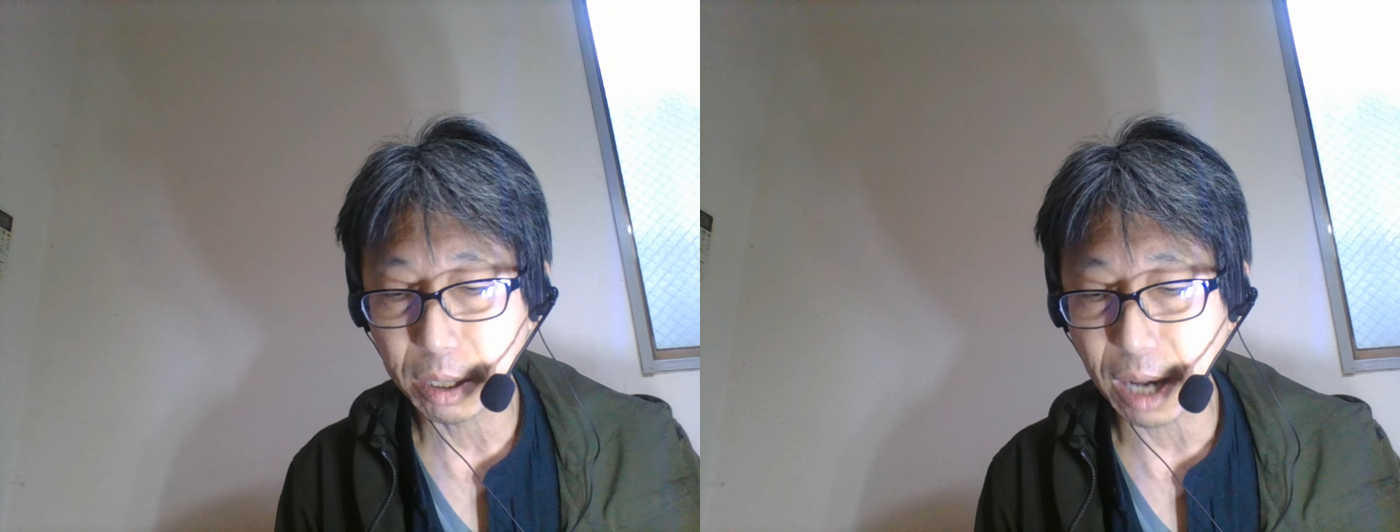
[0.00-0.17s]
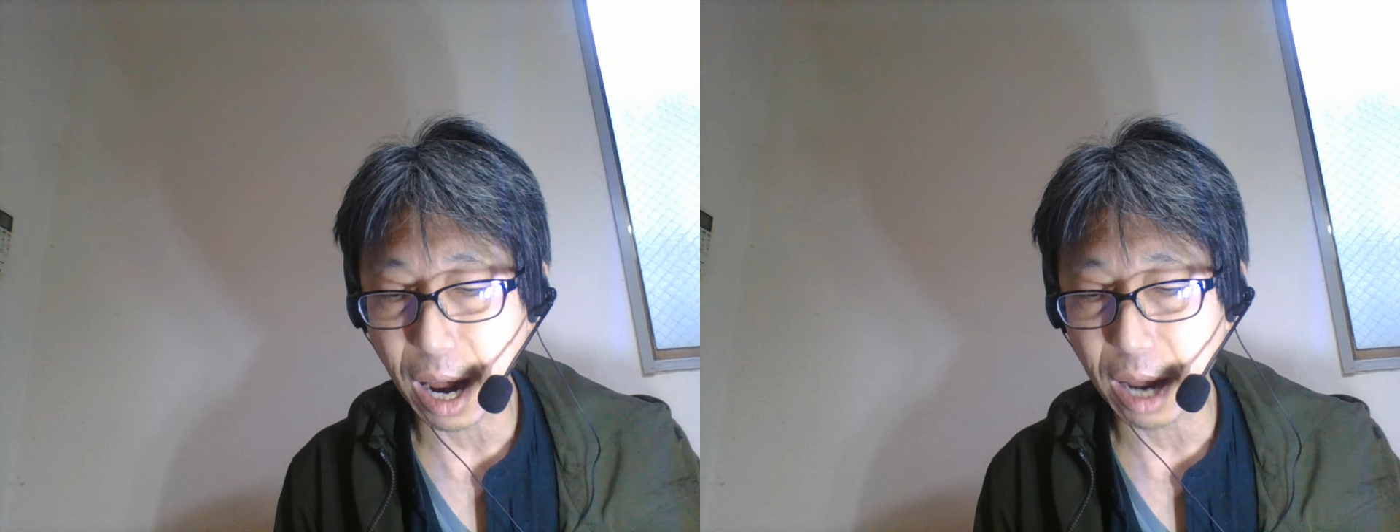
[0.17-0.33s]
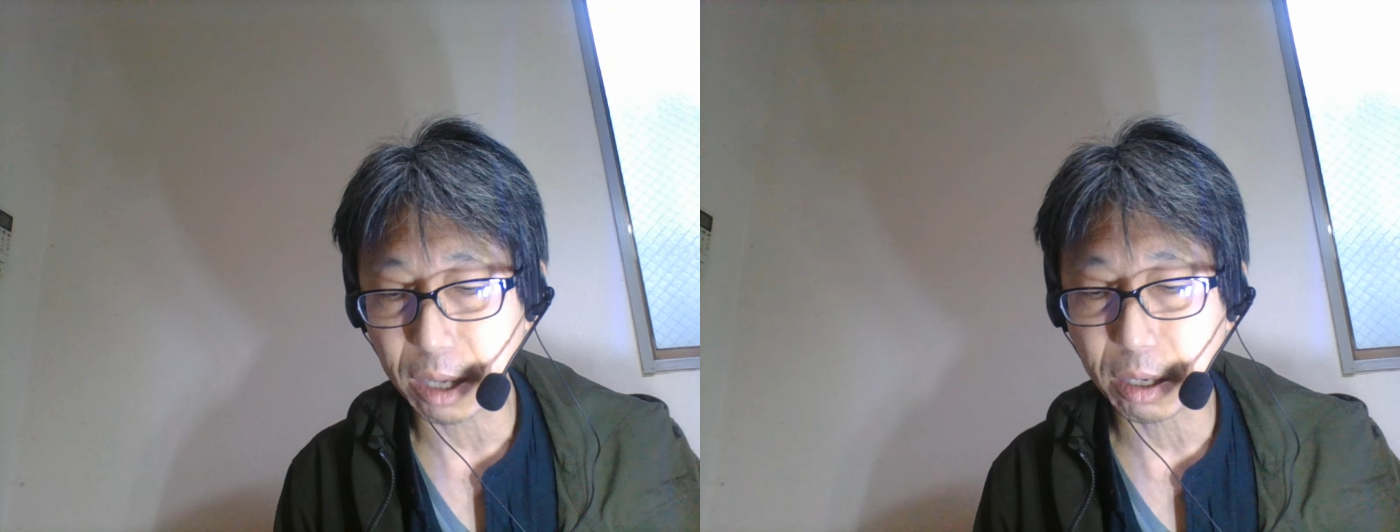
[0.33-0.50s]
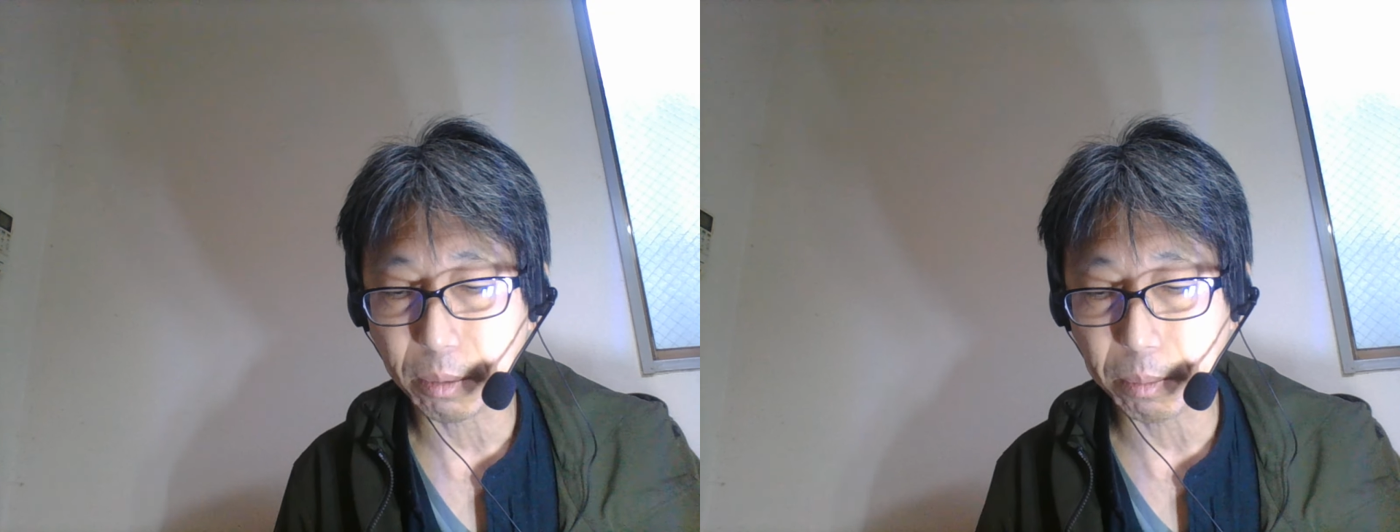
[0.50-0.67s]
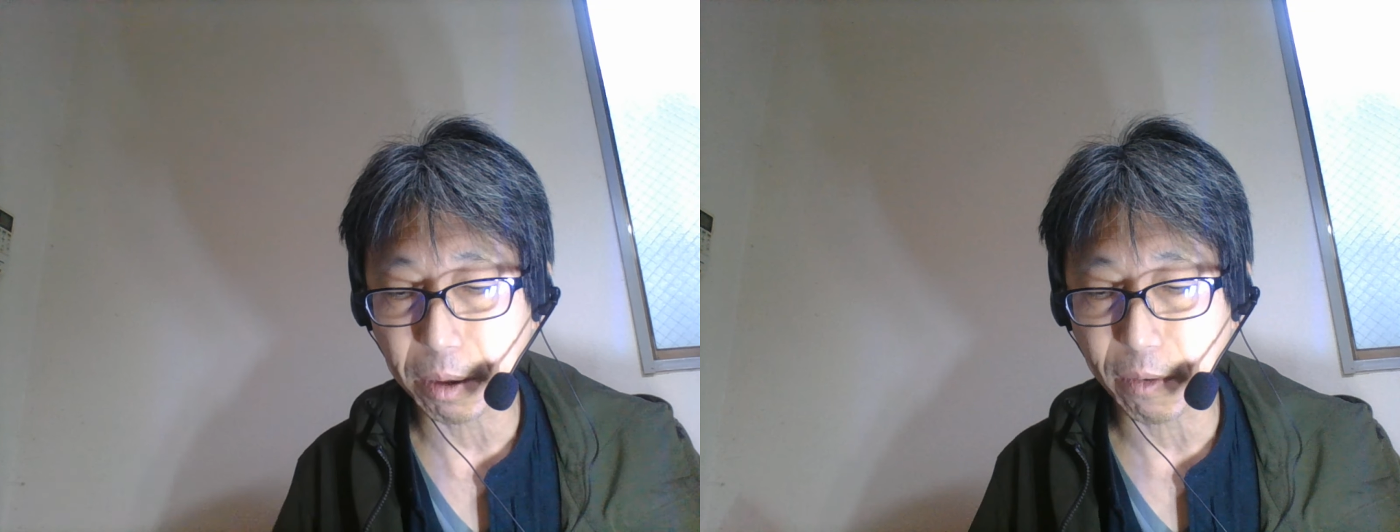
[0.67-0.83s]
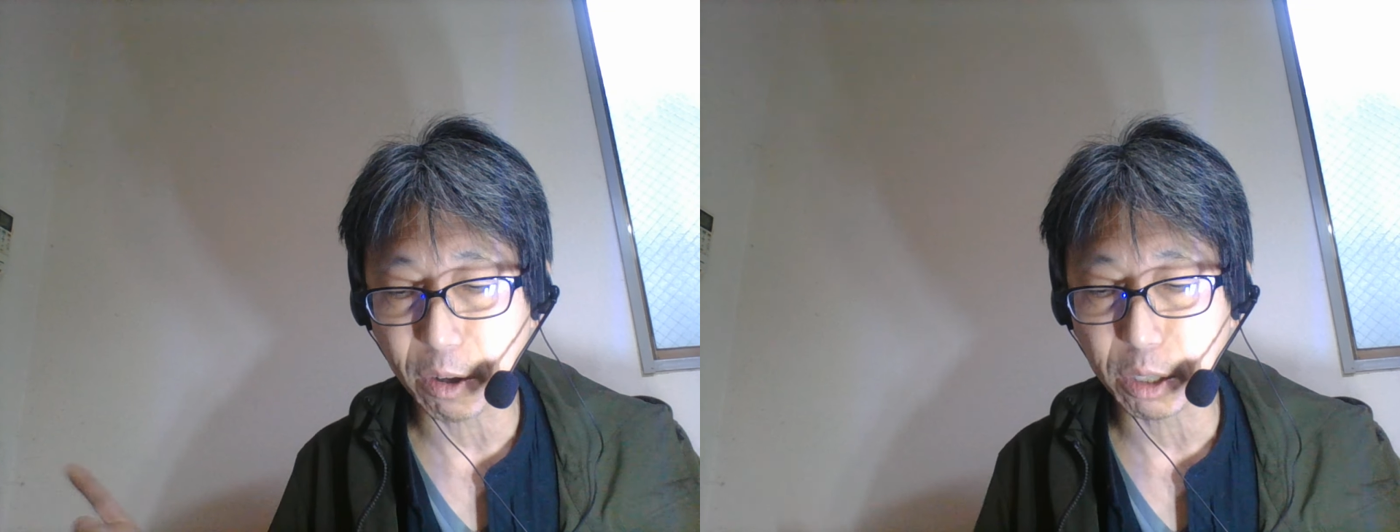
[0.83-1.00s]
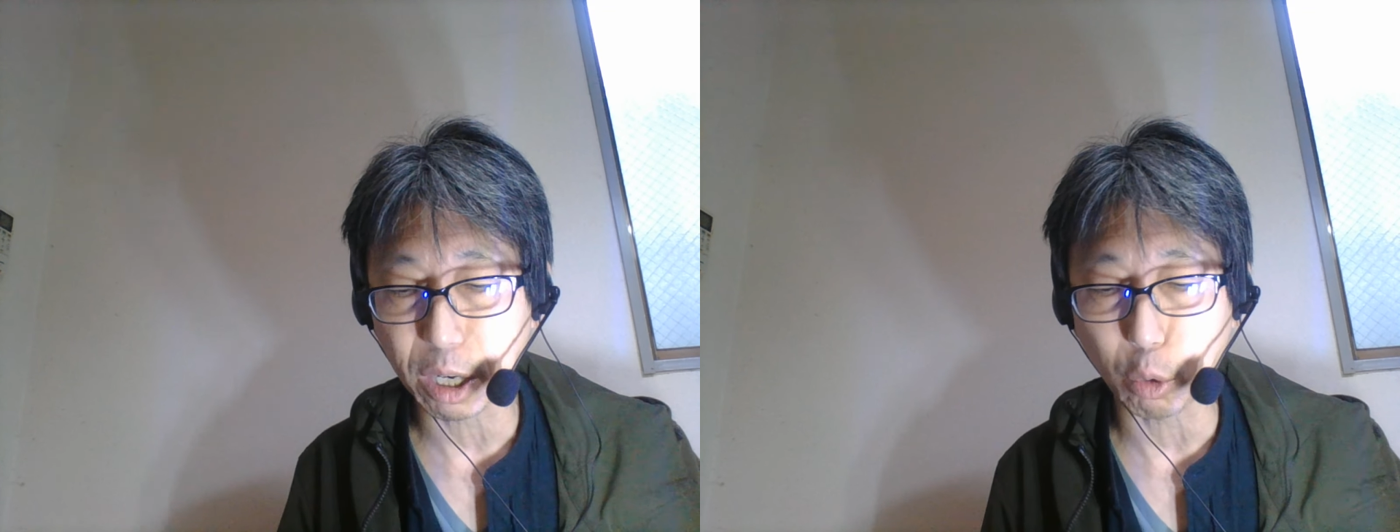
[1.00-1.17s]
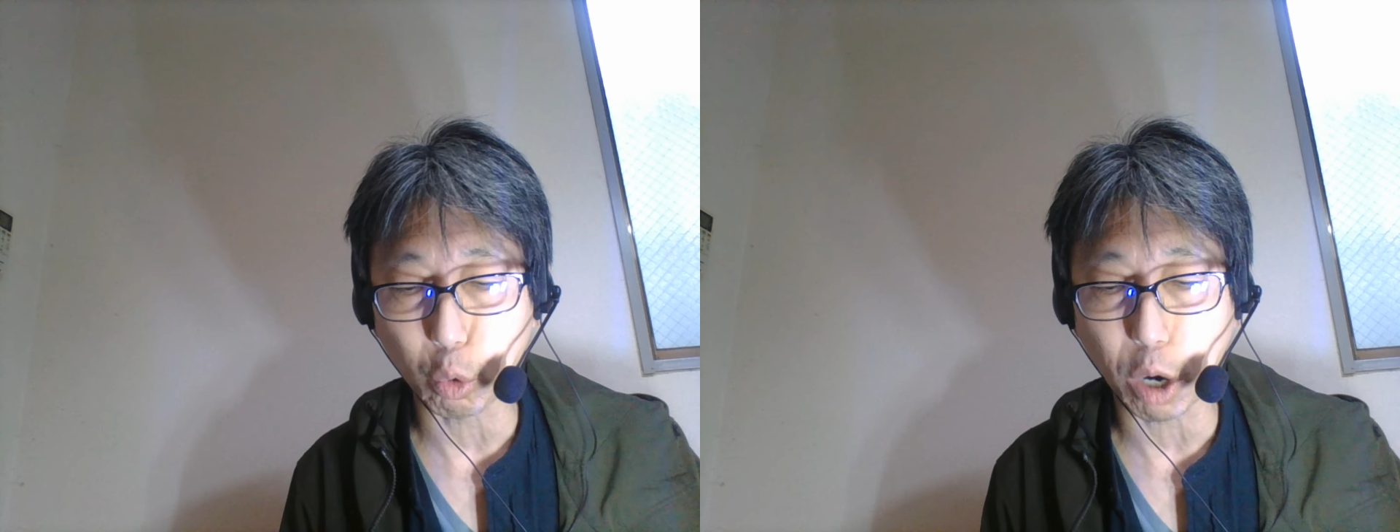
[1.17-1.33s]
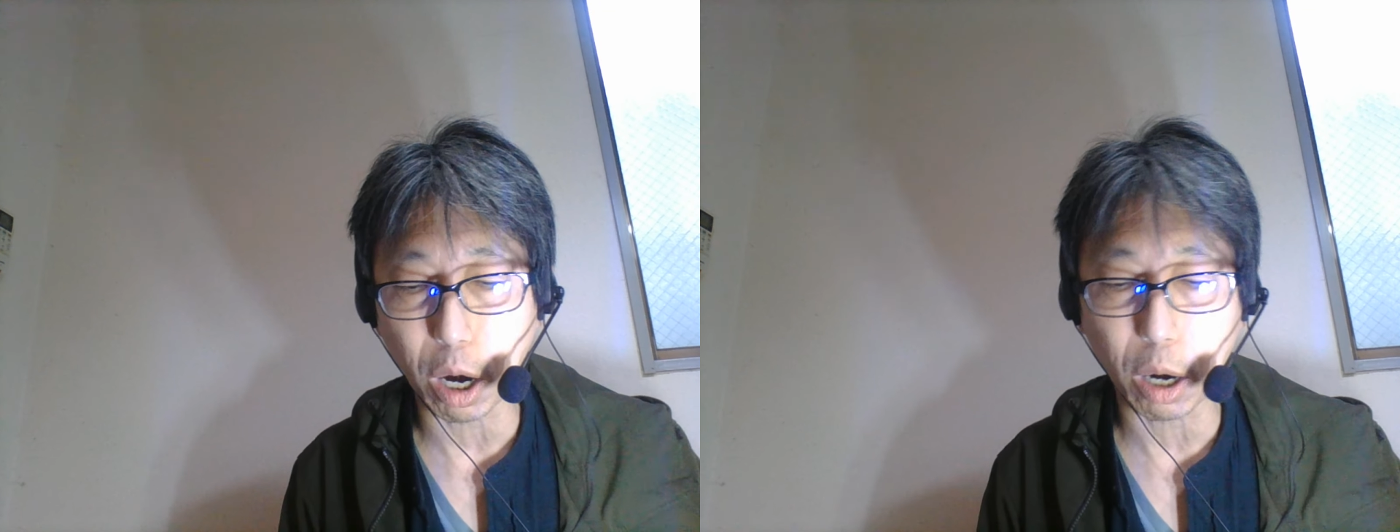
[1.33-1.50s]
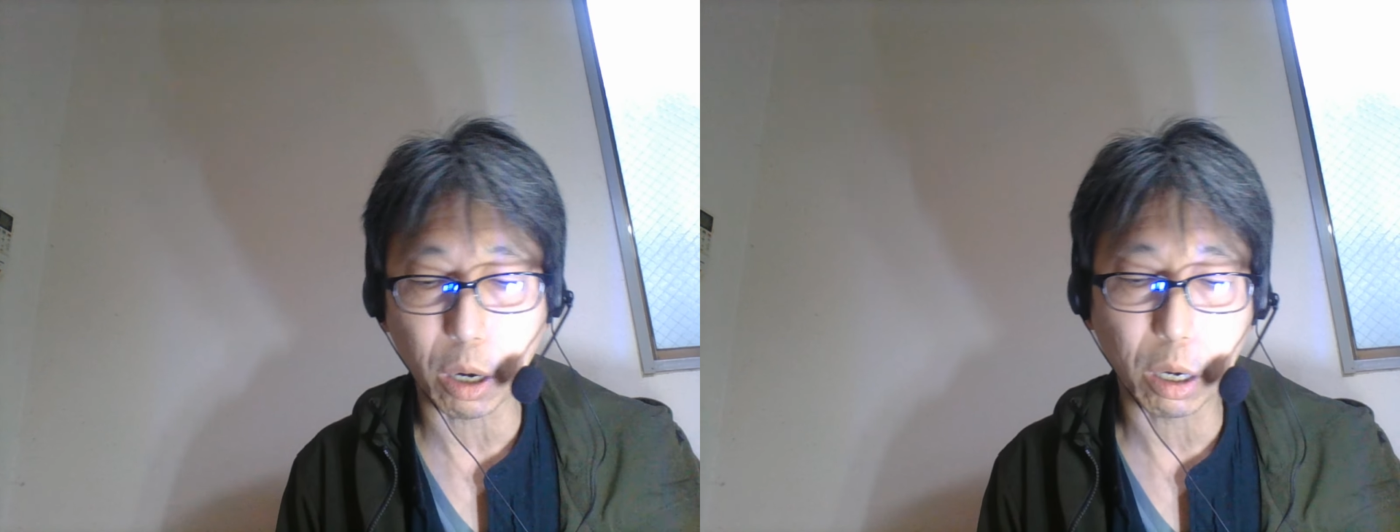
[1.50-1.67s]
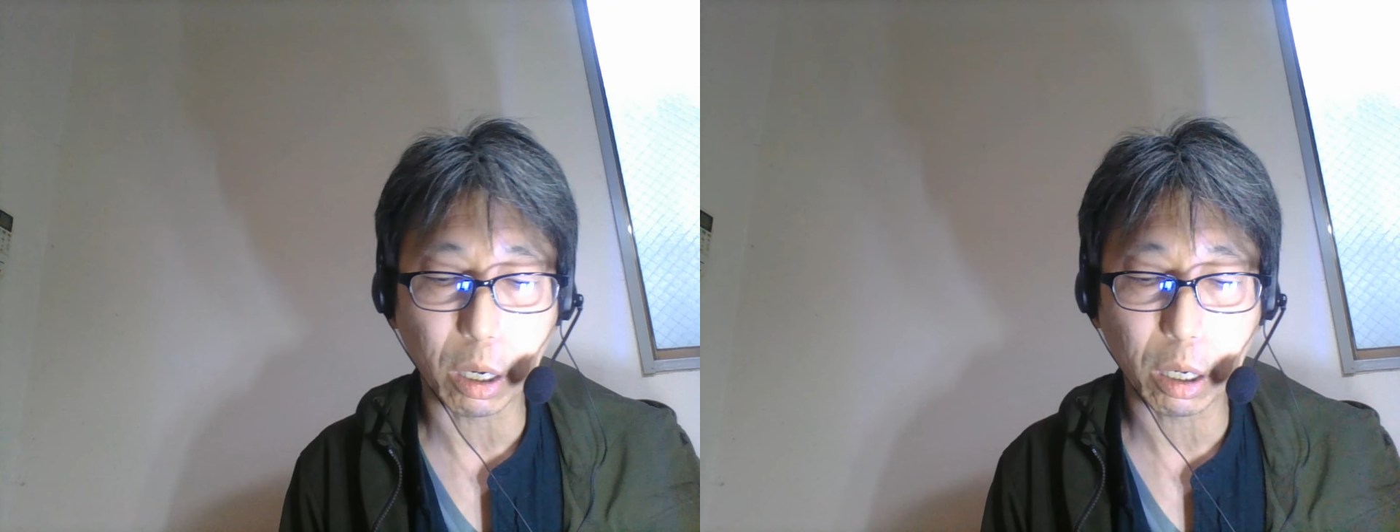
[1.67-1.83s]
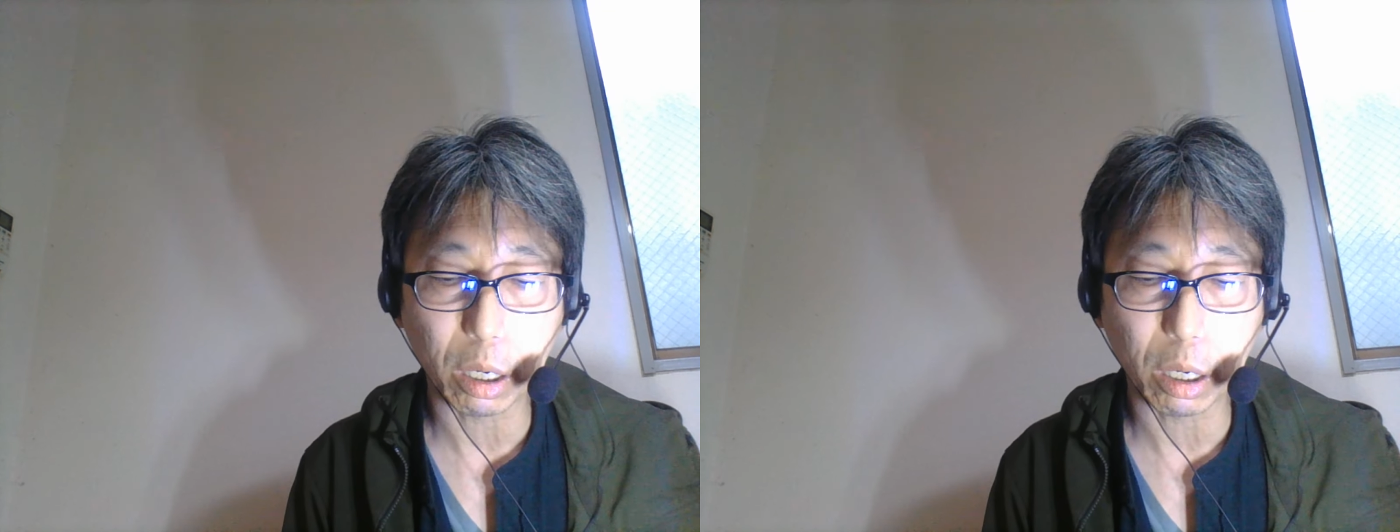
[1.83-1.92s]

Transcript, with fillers: that, before the war,